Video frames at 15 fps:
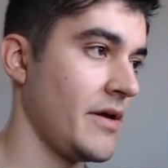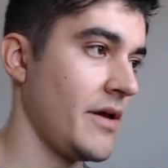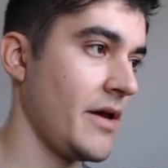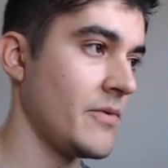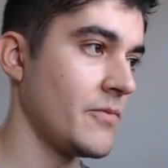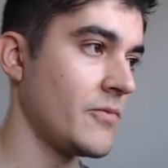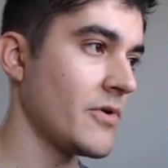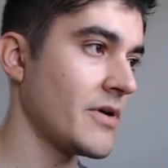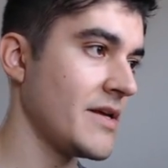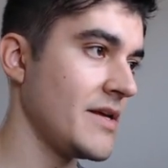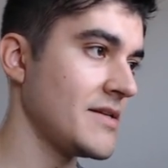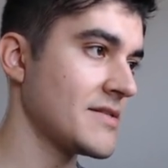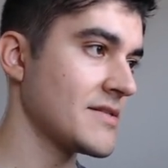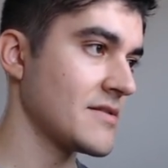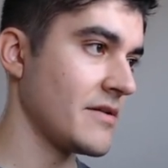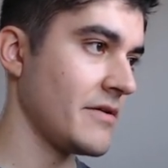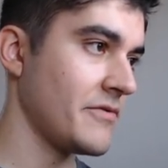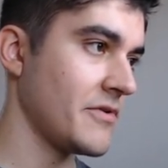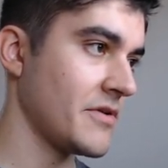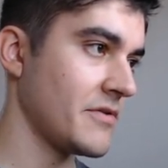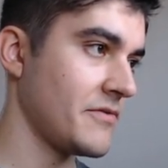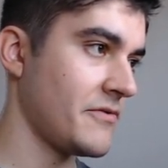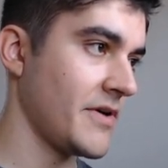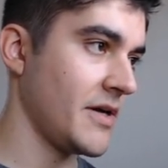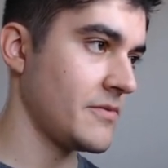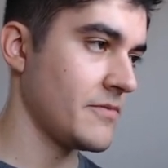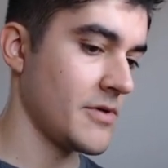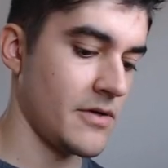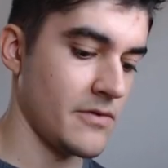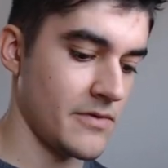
And what is a verified route?